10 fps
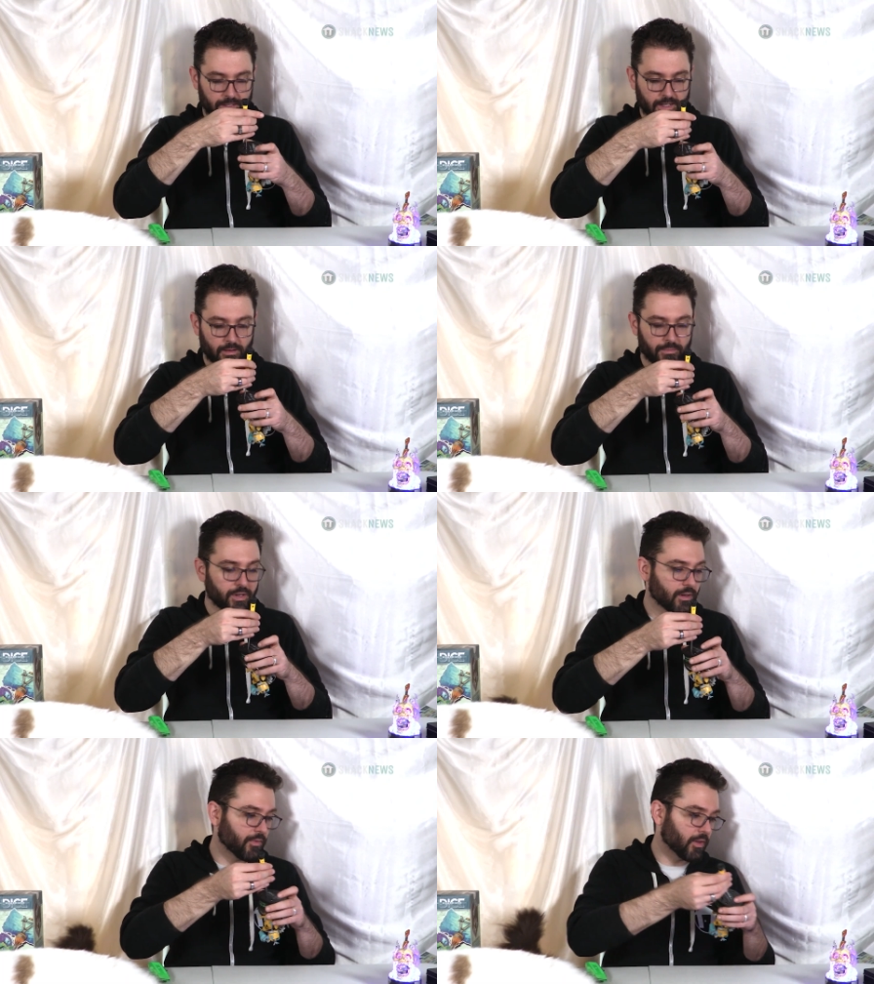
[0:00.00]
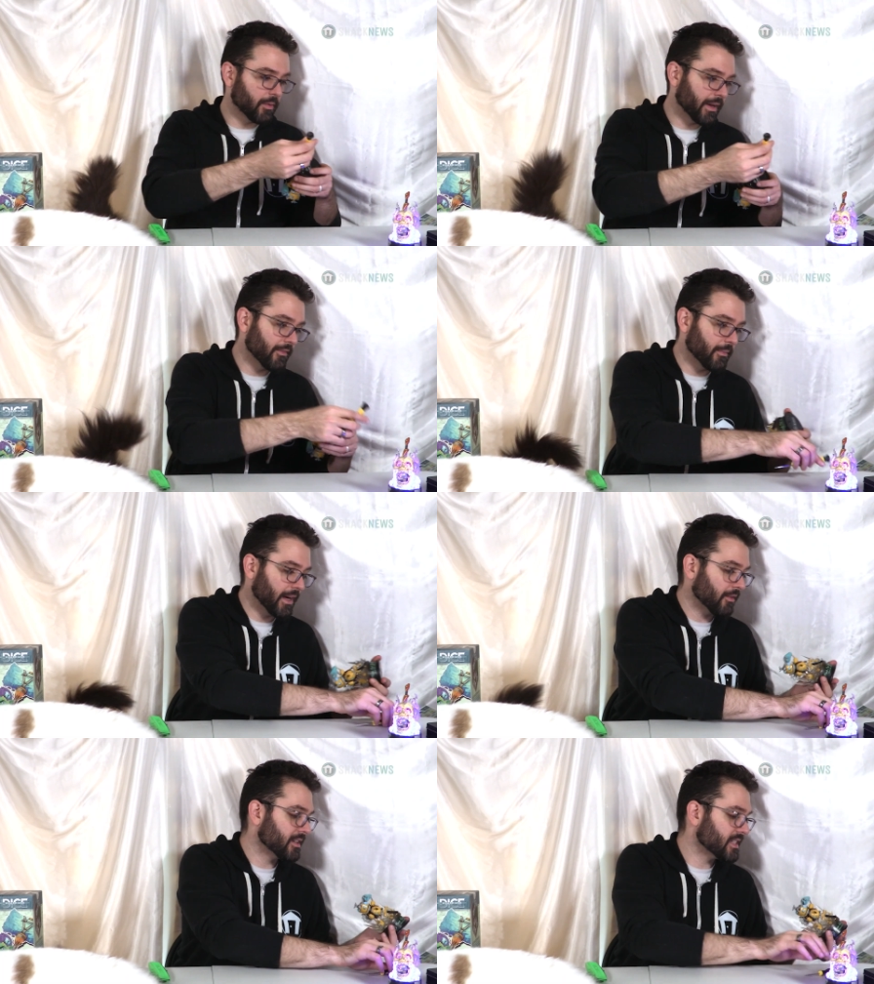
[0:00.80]
we go, beautiful. Now we have the
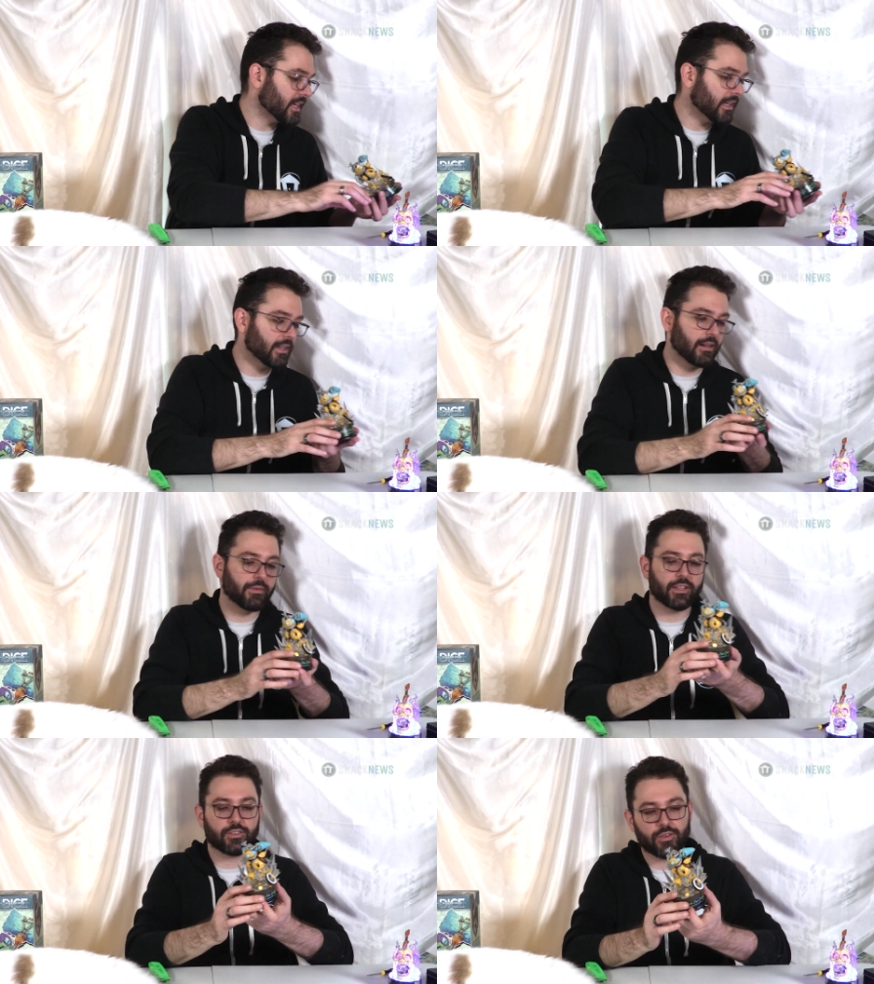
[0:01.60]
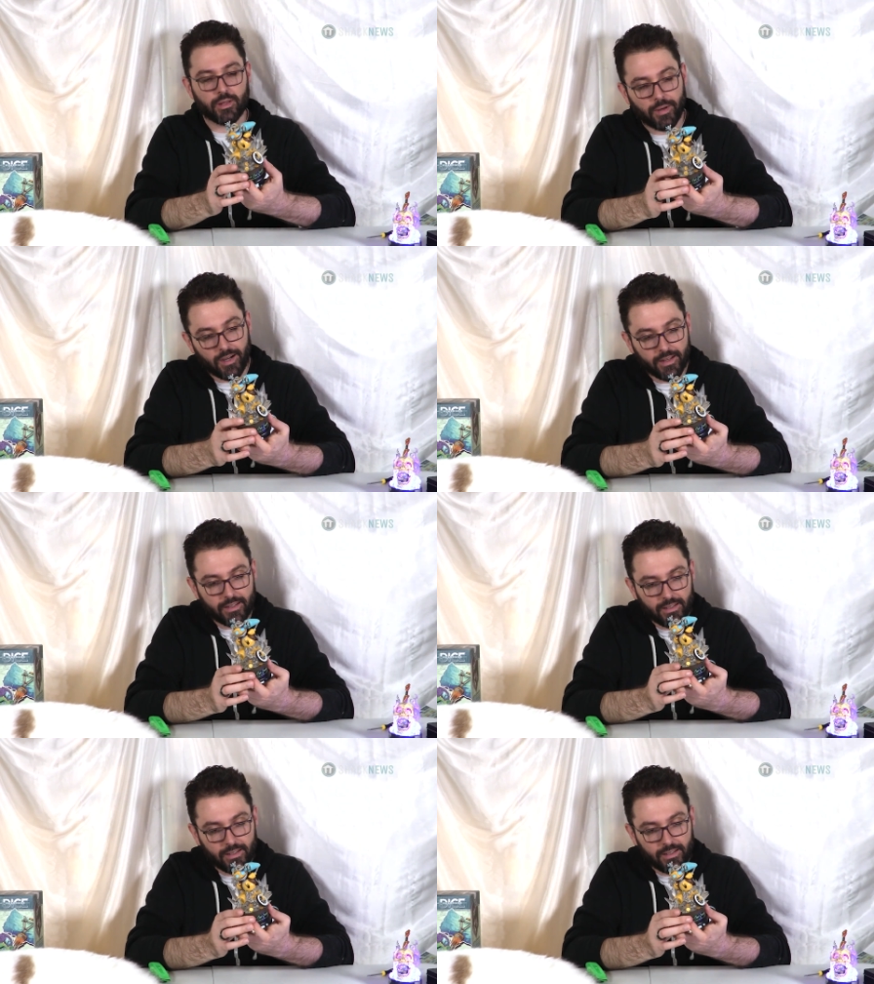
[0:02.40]
batteries in and we can turn him on.